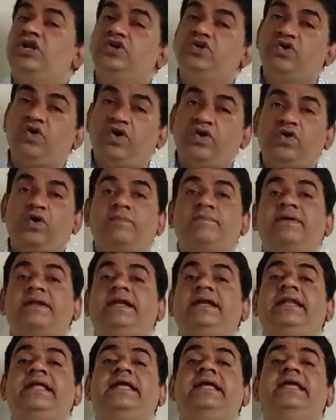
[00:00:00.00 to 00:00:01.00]

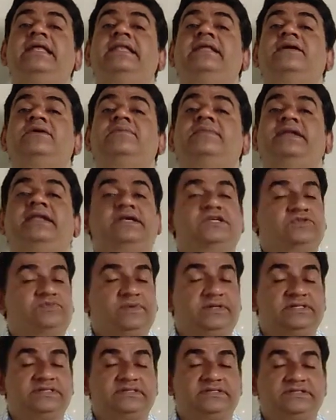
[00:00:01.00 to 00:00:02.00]
non-operating income and
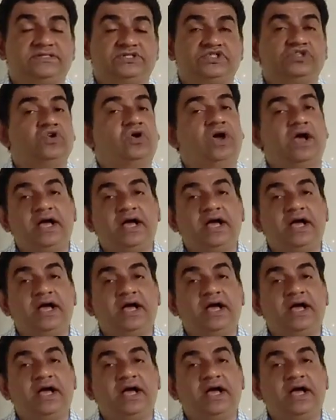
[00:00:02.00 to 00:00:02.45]
expenses.